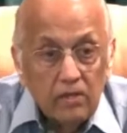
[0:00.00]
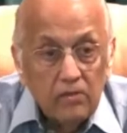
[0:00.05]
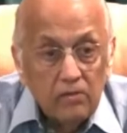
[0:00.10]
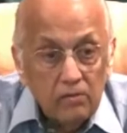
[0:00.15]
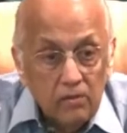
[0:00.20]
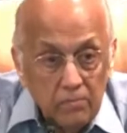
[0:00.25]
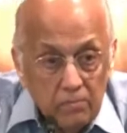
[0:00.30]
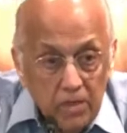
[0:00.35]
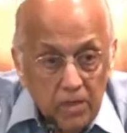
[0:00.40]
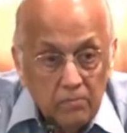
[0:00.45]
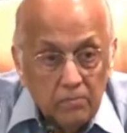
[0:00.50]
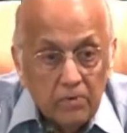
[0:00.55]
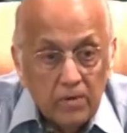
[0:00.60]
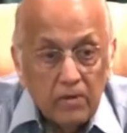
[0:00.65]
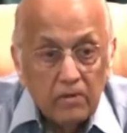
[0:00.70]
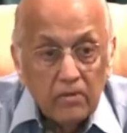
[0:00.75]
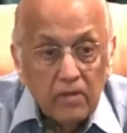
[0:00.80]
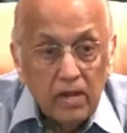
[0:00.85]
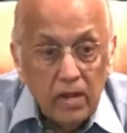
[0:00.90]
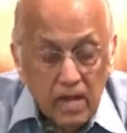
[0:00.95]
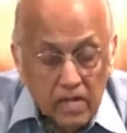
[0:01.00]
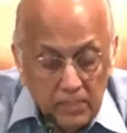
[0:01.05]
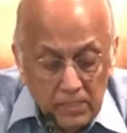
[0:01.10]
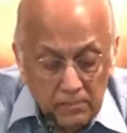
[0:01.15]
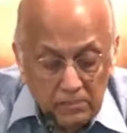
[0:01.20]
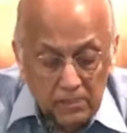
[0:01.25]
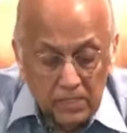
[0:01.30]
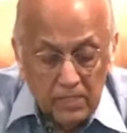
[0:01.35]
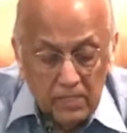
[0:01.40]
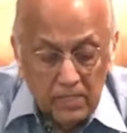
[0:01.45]
remember the
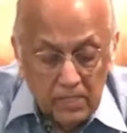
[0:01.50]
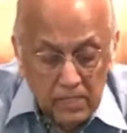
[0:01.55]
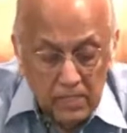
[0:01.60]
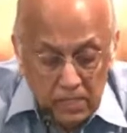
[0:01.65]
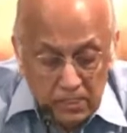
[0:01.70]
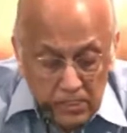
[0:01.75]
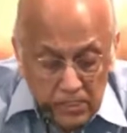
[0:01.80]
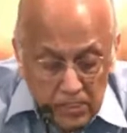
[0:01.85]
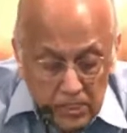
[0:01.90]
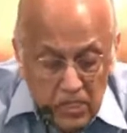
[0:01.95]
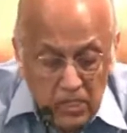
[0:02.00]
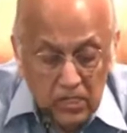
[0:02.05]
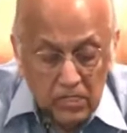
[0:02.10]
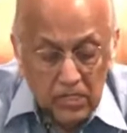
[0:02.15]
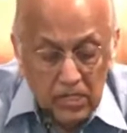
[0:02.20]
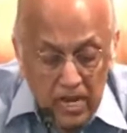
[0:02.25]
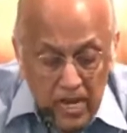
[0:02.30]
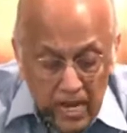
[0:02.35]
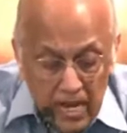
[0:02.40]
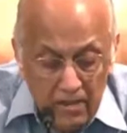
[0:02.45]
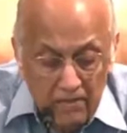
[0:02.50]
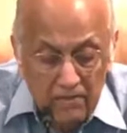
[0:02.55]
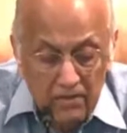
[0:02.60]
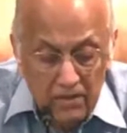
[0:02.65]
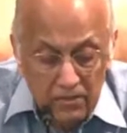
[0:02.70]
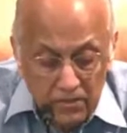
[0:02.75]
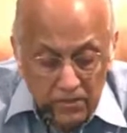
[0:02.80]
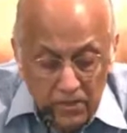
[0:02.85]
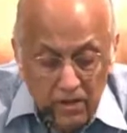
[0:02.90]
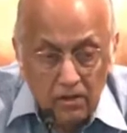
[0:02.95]
husband does not have
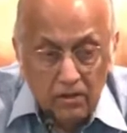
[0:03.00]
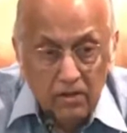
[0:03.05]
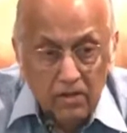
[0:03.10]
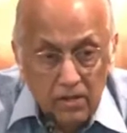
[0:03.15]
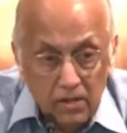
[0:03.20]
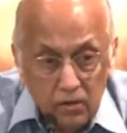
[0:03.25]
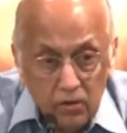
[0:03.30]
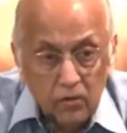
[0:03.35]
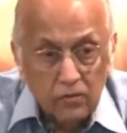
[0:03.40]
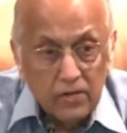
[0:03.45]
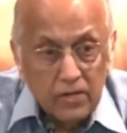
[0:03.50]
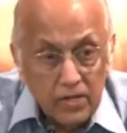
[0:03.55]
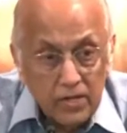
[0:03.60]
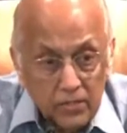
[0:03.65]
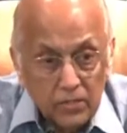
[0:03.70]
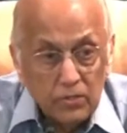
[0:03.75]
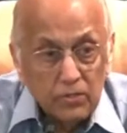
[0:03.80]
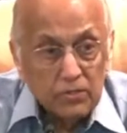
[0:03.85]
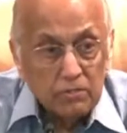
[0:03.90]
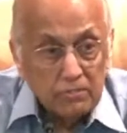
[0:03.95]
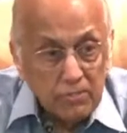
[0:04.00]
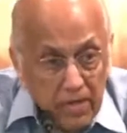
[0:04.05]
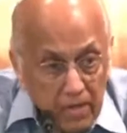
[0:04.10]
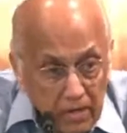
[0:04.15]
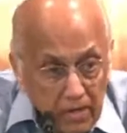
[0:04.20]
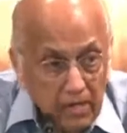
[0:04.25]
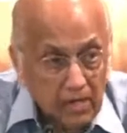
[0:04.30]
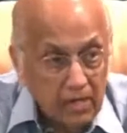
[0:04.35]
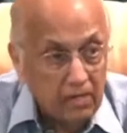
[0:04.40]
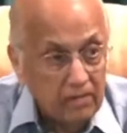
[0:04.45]
authority over his own
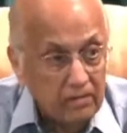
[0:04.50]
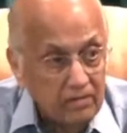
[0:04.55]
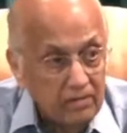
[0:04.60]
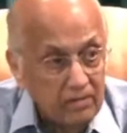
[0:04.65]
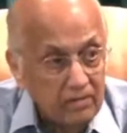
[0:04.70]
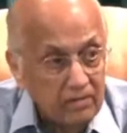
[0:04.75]
body.